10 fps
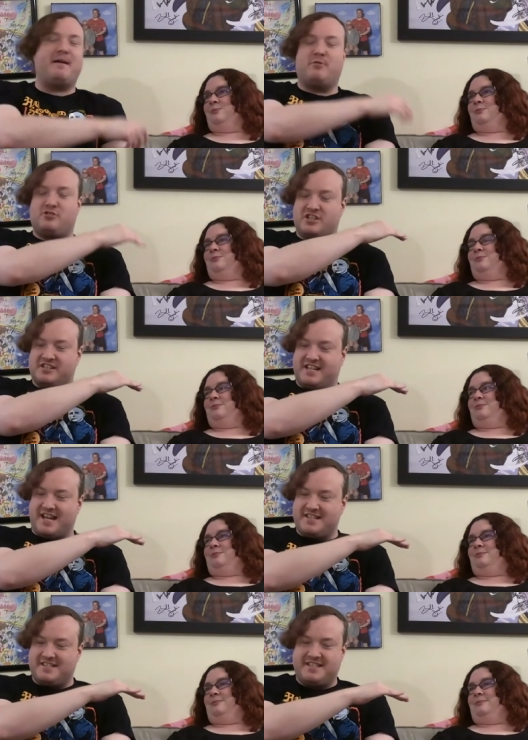Speaker 1: that will just
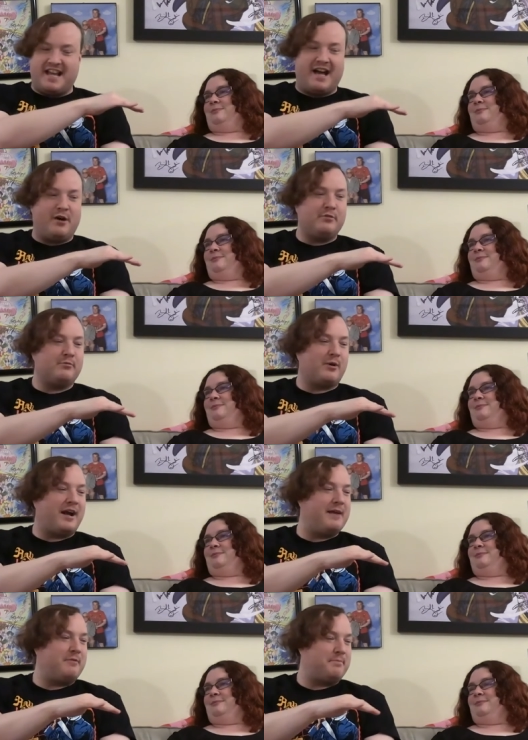get
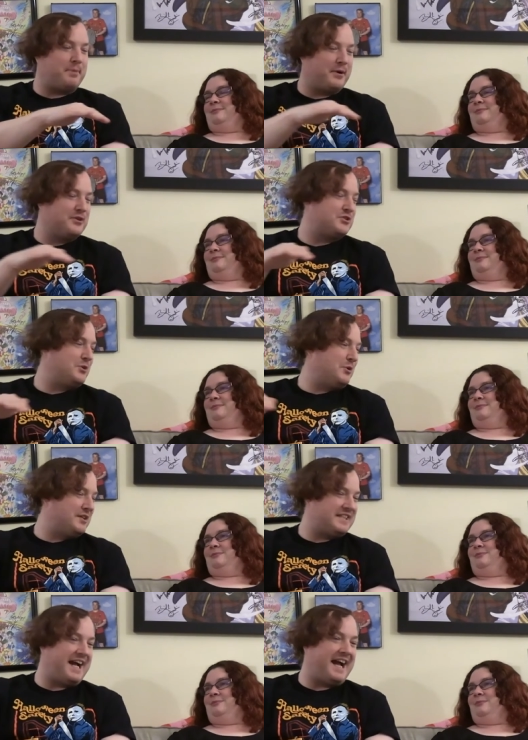downright with
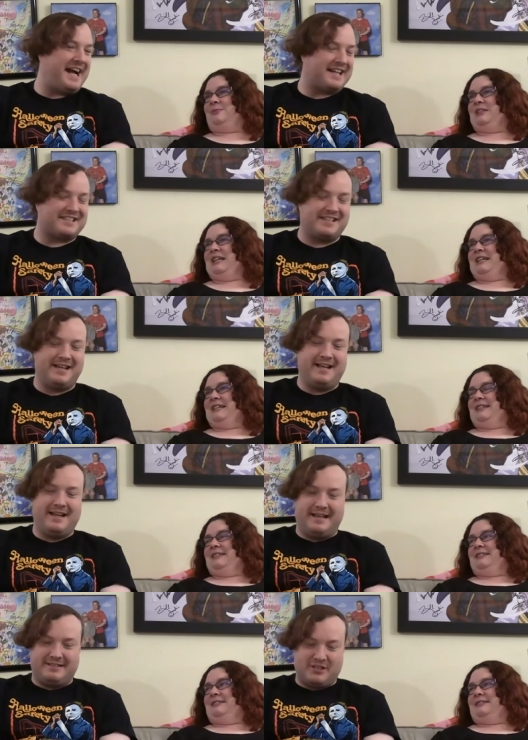personal attacks,
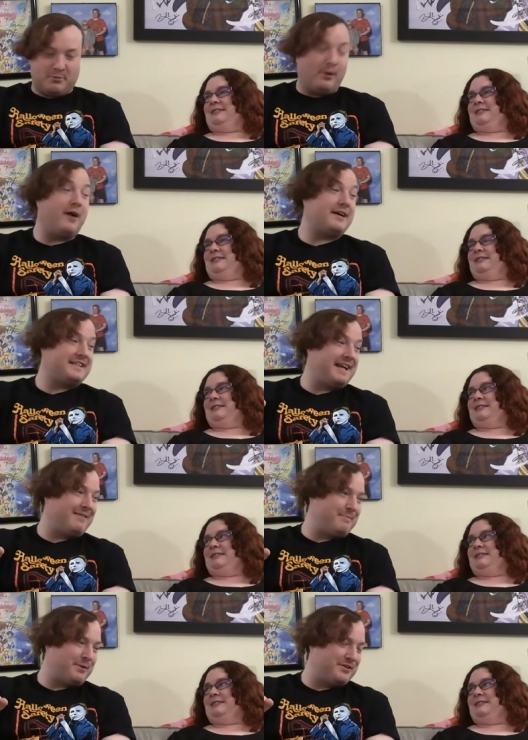
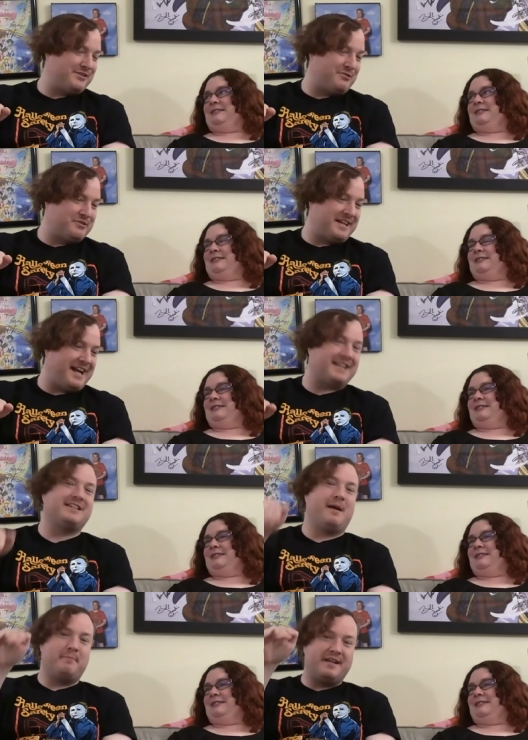derogatory personal attacks,
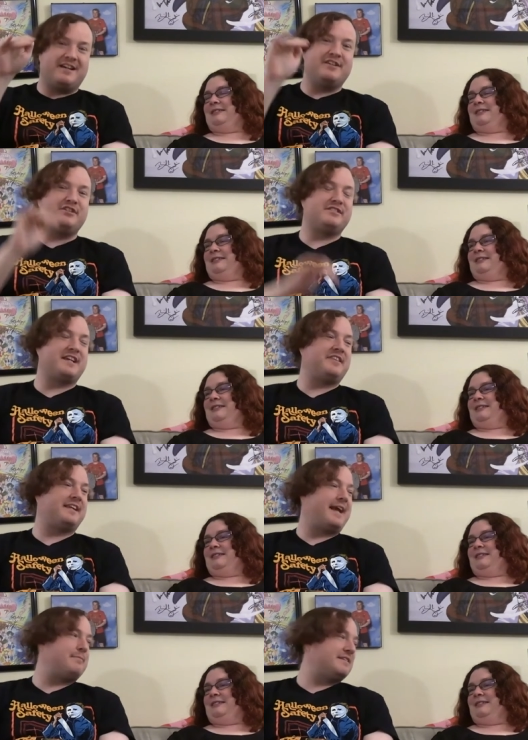because you said
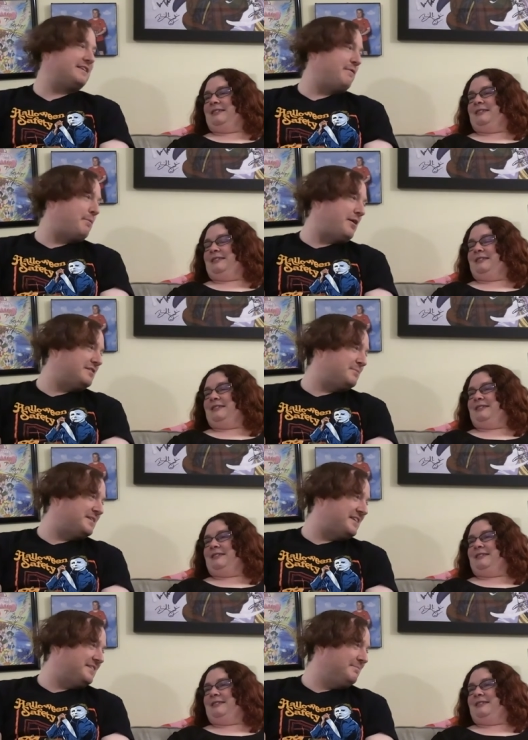the game doesn't have a pause
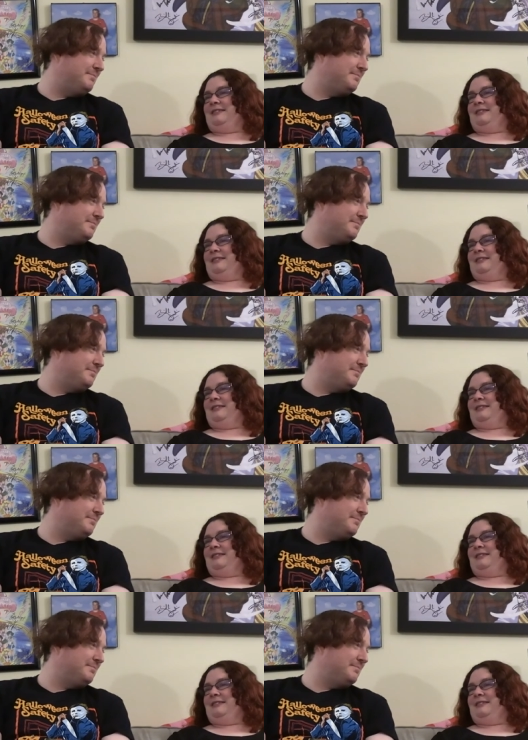button.